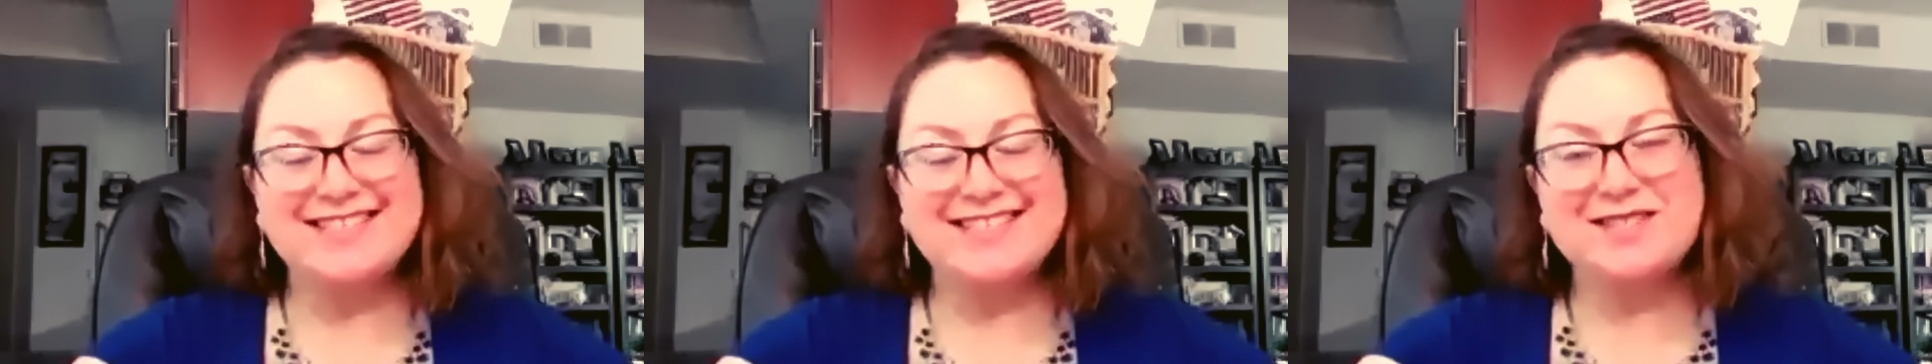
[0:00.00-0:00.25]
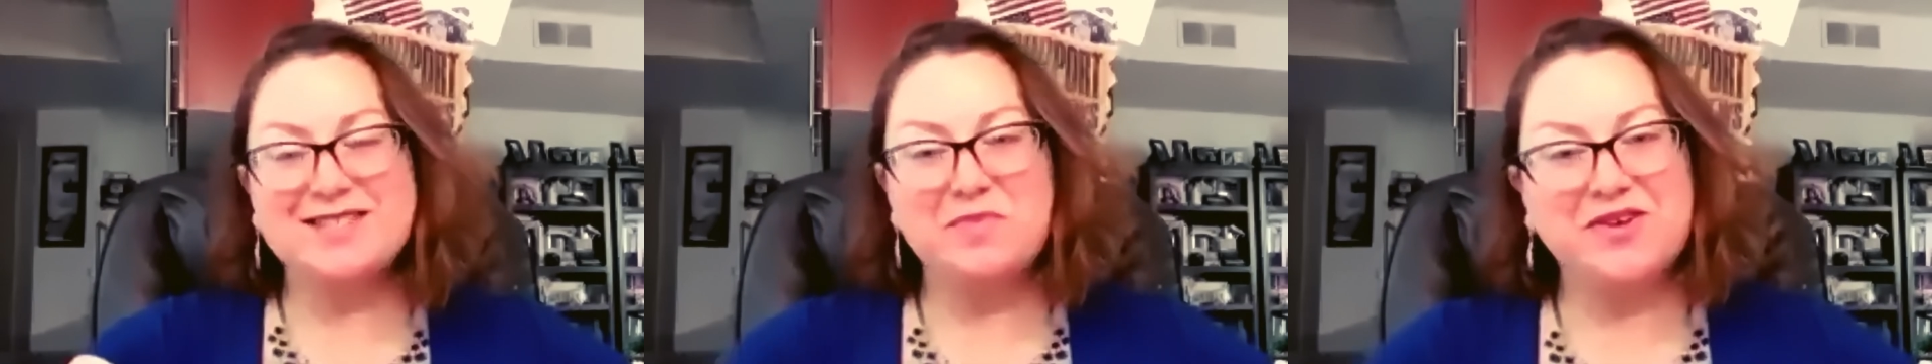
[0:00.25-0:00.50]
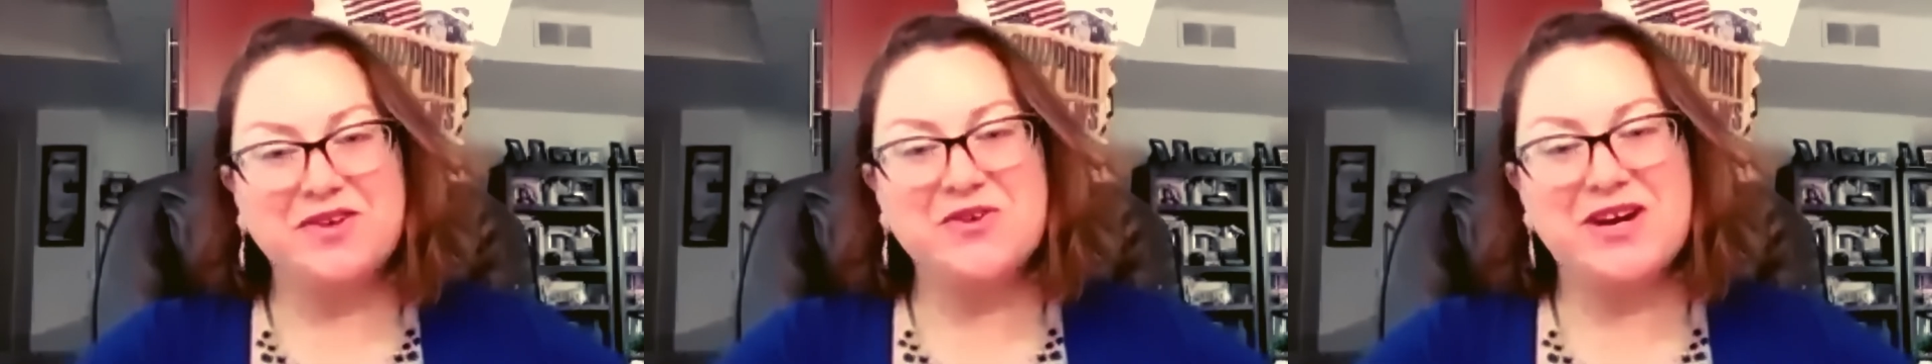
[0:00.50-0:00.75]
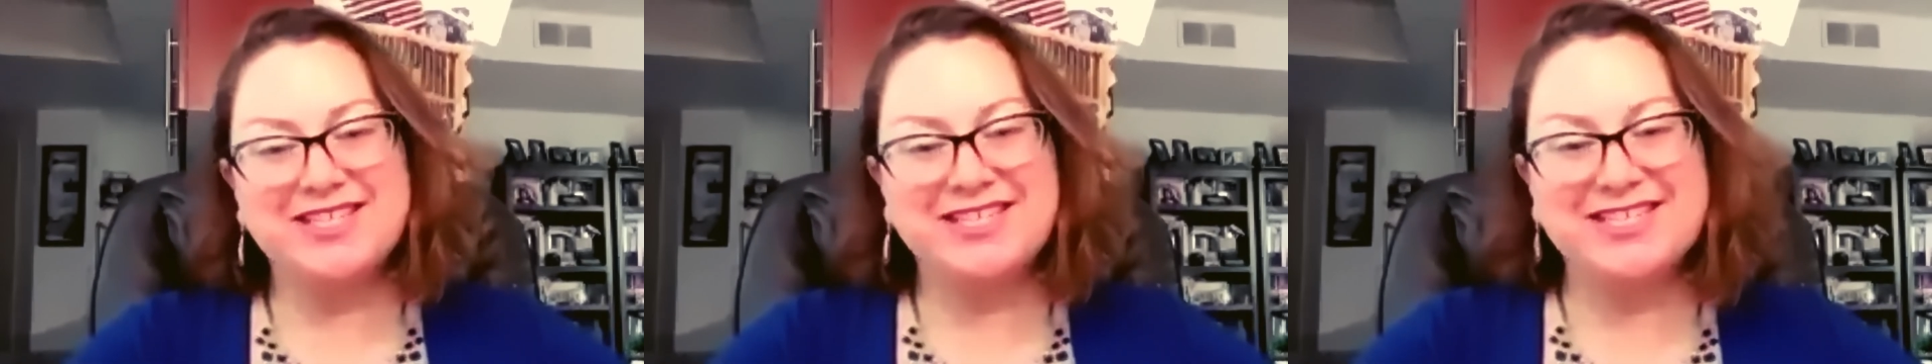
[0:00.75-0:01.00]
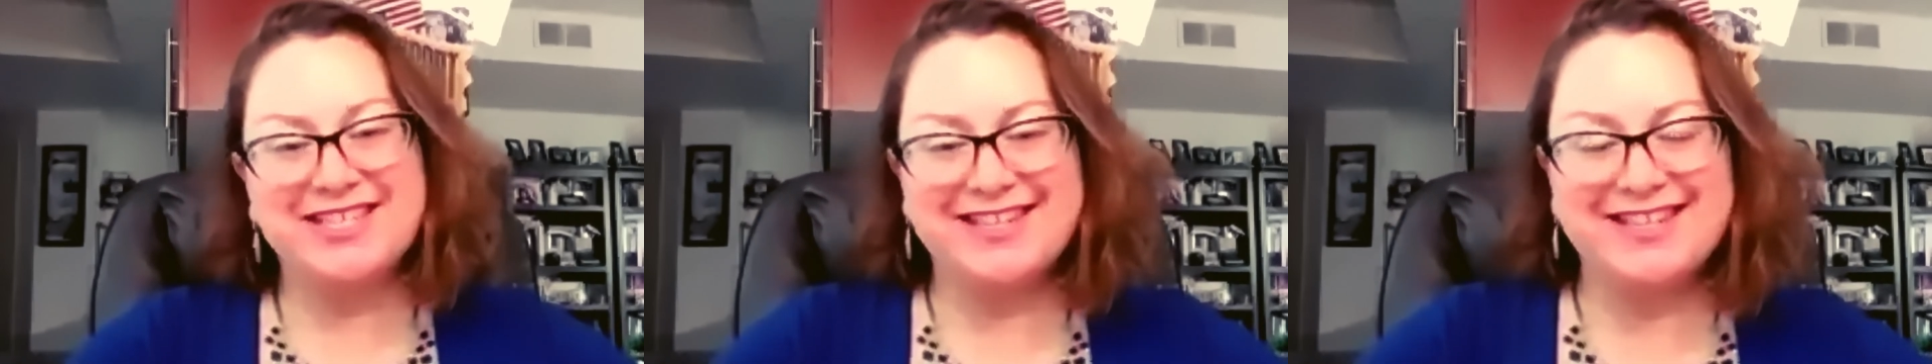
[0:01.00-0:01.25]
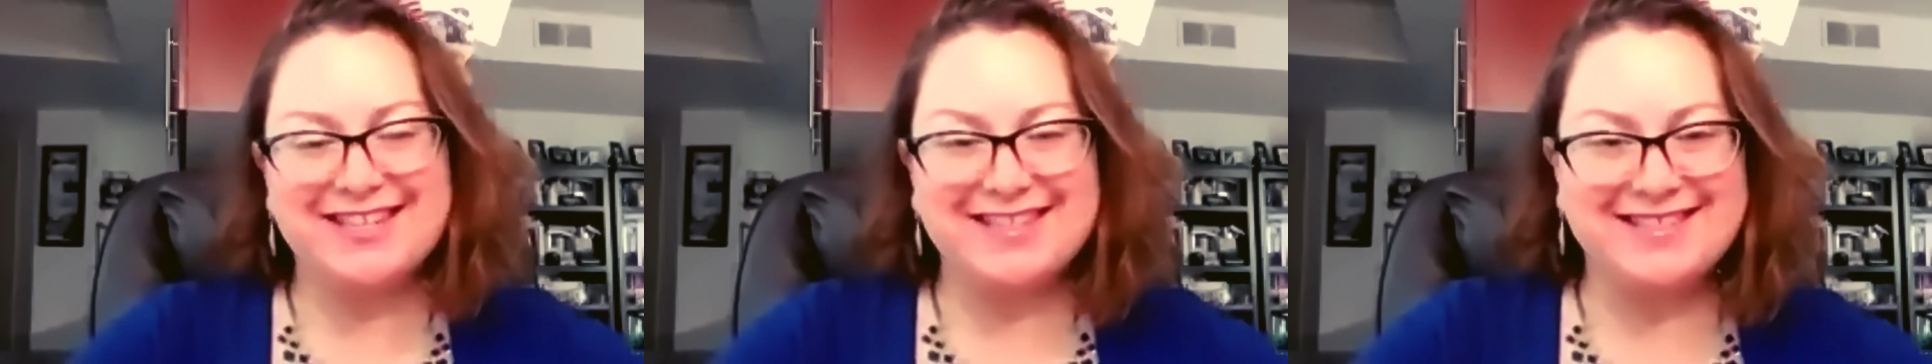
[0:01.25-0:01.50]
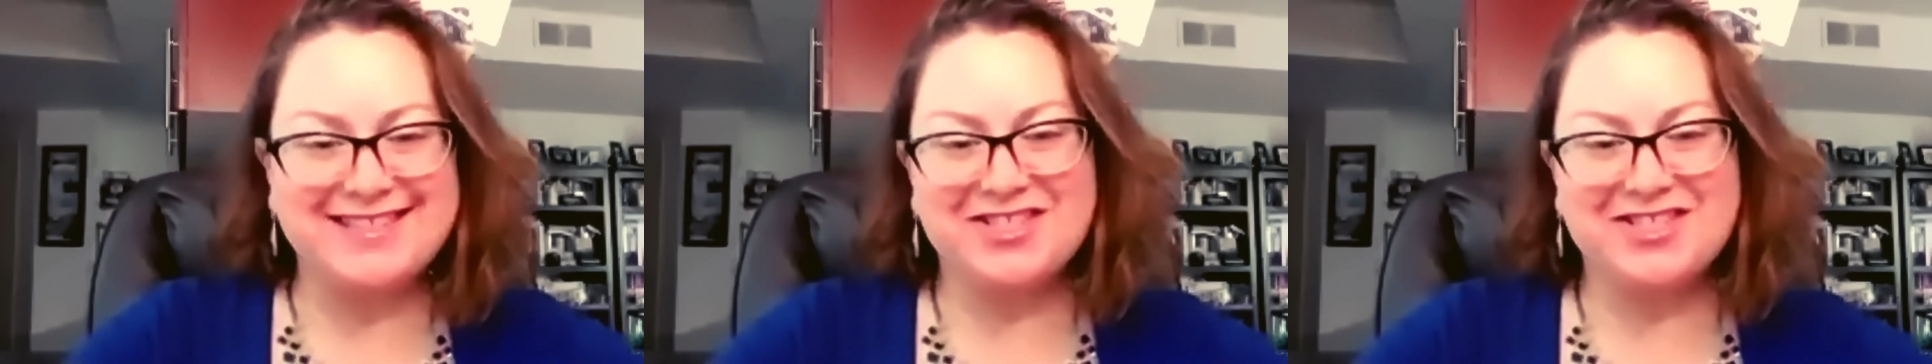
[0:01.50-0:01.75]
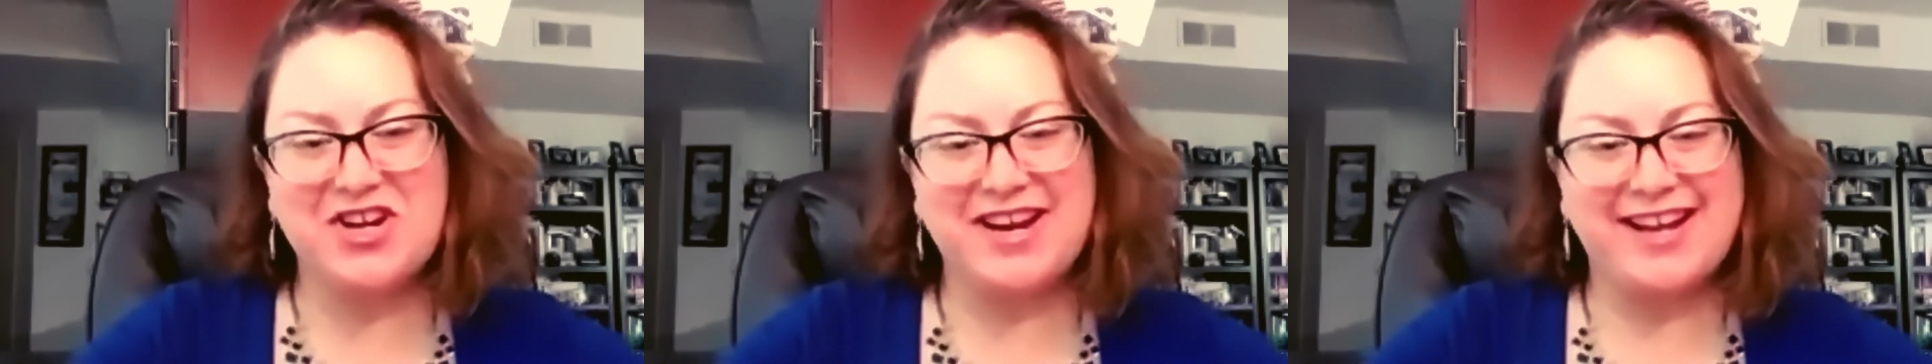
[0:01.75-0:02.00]
It's a big question uh, to
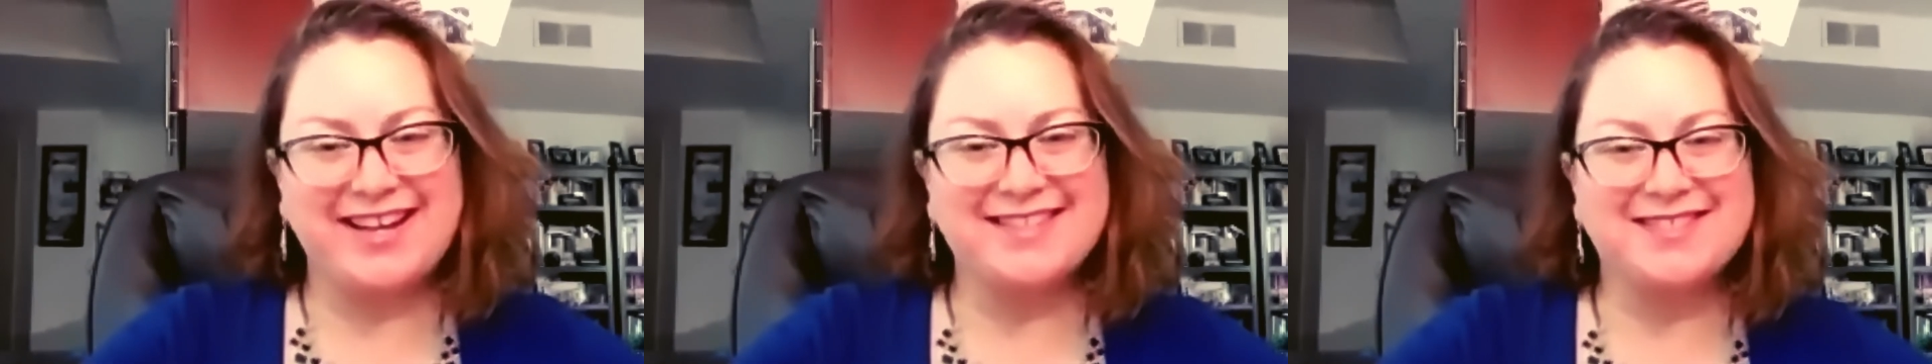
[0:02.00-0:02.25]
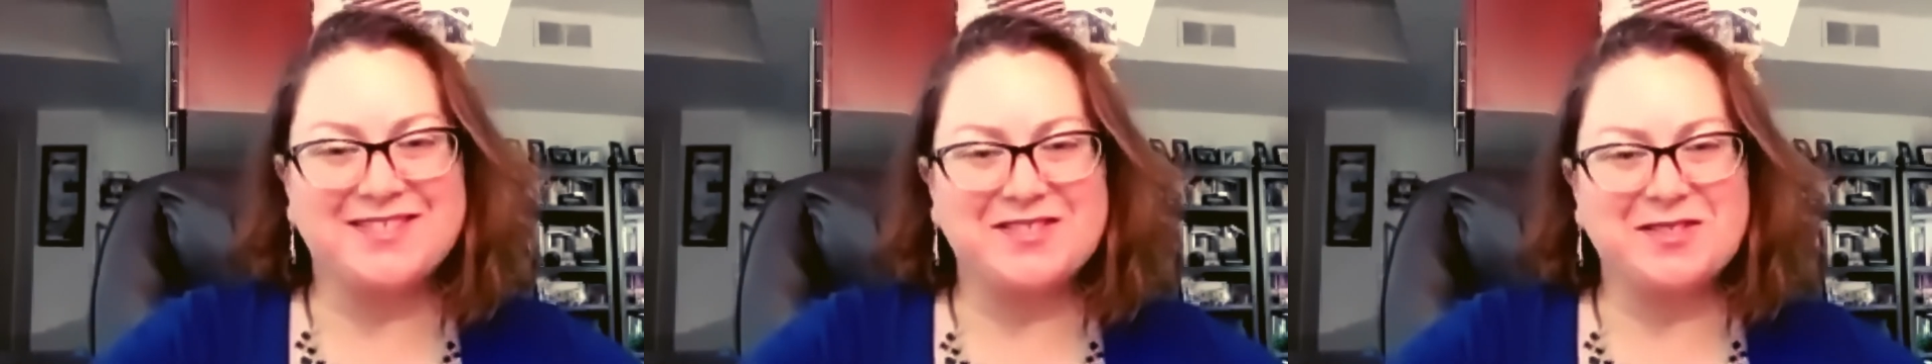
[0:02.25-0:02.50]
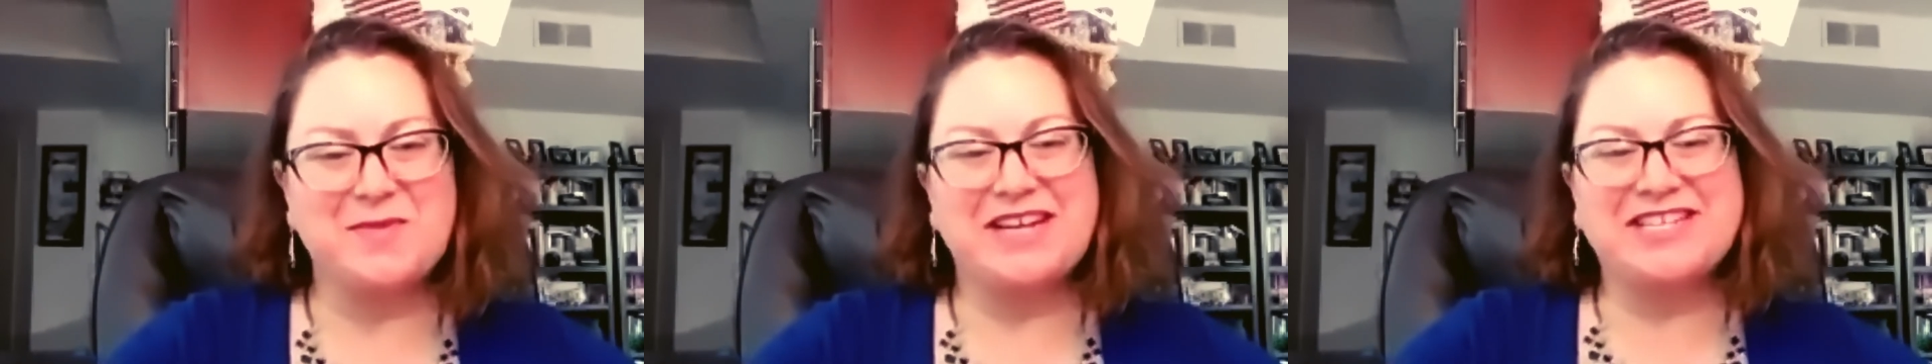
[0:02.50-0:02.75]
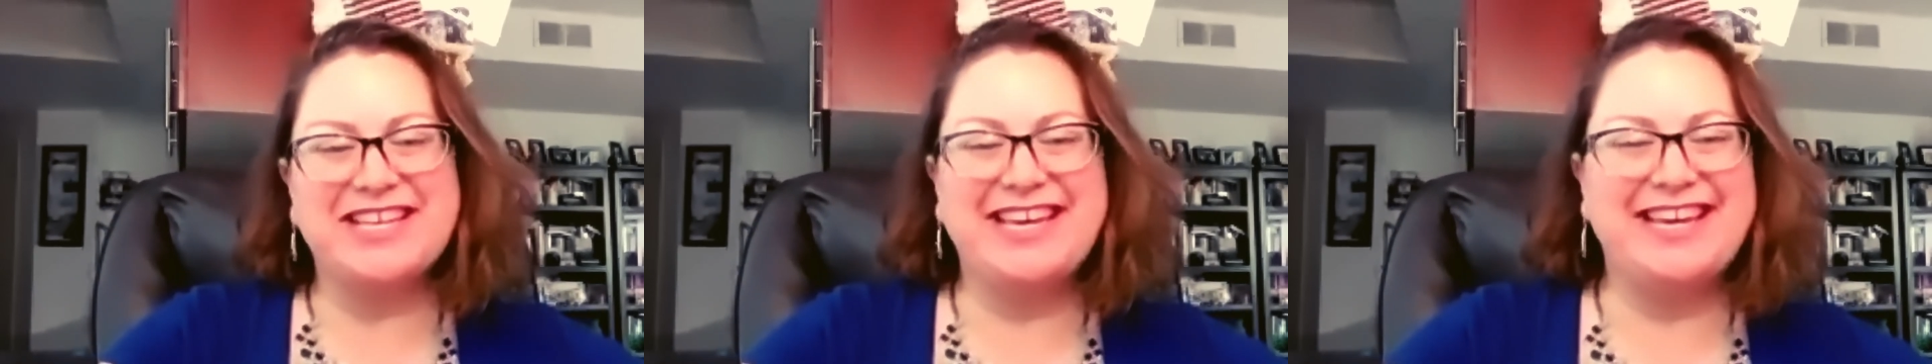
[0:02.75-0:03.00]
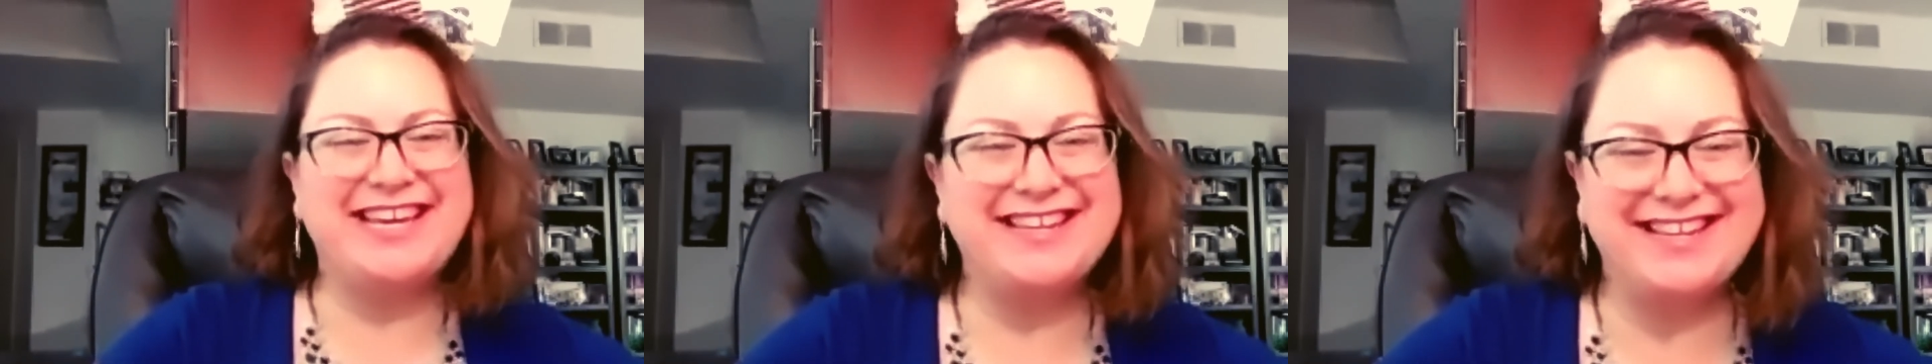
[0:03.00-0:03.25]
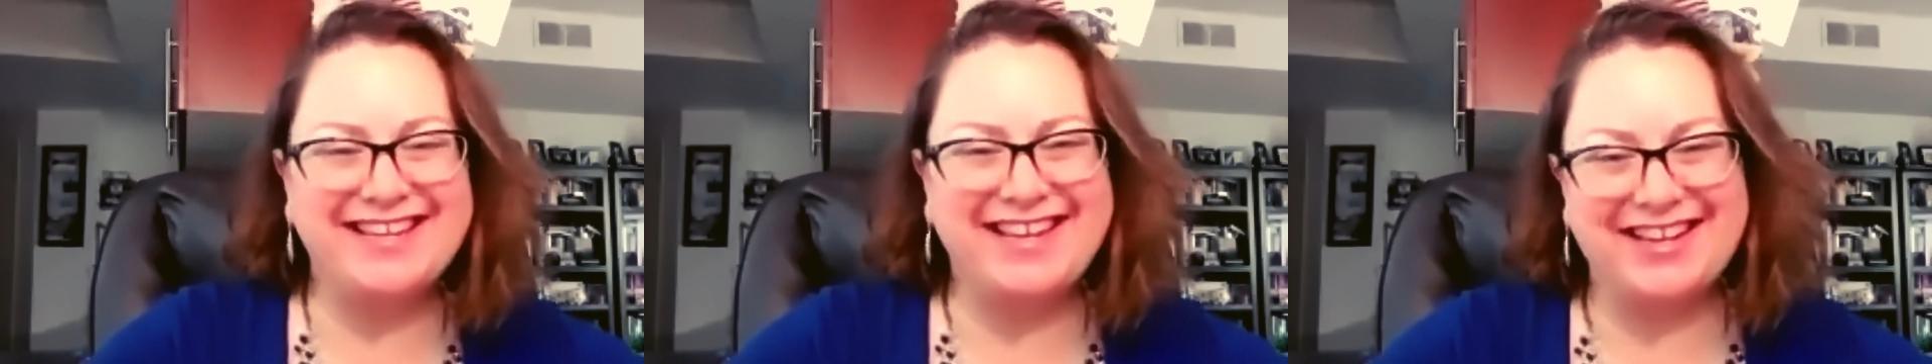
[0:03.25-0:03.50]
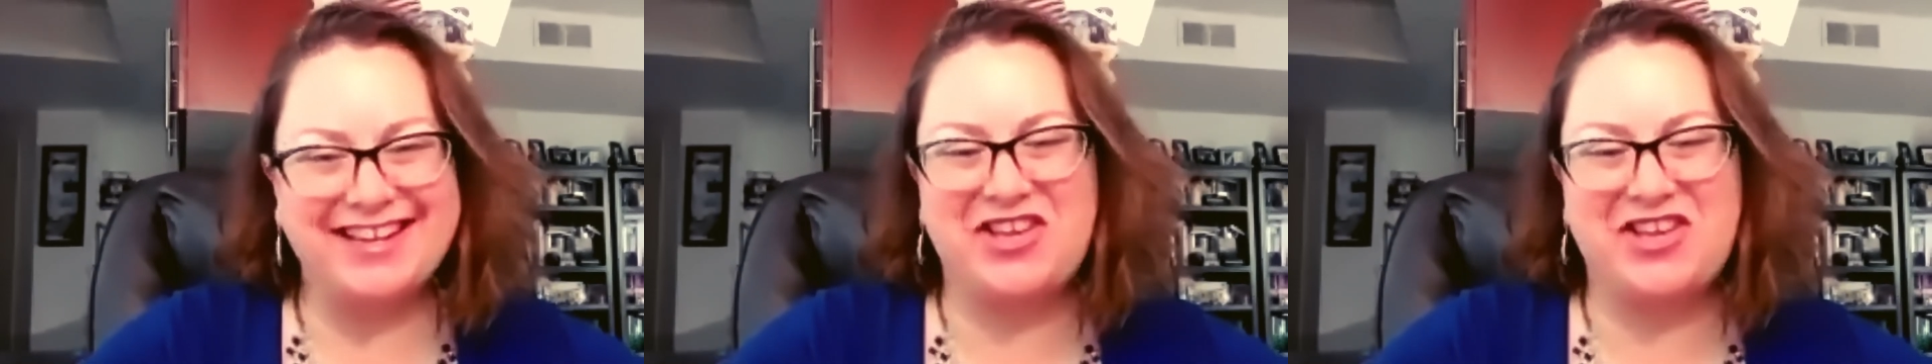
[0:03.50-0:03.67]
try to answer, especially in a in a